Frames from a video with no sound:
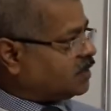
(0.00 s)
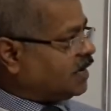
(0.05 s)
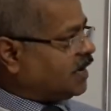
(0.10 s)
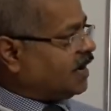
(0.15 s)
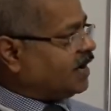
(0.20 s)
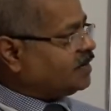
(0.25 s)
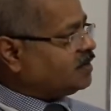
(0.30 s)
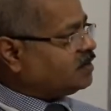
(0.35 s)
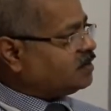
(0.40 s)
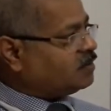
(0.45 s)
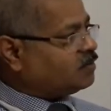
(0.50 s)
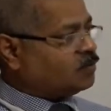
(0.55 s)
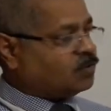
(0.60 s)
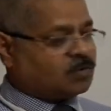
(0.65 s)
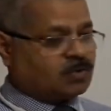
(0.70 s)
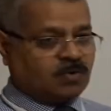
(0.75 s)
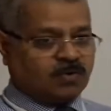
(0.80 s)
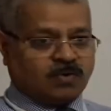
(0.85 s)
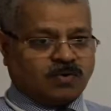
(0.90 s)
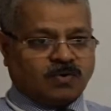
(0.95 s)
and
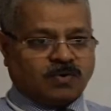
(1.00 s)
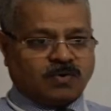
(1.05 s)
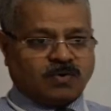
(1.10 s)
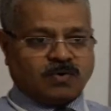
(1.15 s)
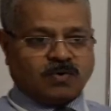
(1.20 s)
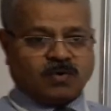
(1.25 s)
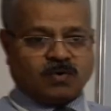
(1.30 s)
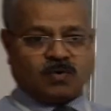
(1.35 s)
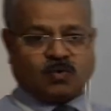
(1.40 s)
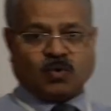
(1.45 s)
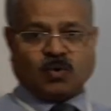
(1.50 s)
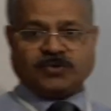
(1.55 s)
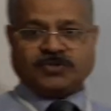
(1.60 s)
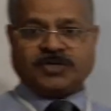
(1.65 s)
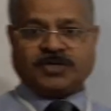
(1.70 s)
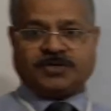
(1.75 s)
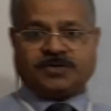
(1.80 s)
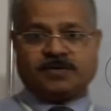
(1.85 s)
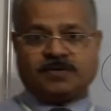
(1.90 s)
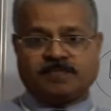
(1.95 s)
Close
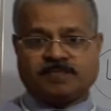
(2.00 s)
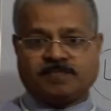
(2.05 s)
it.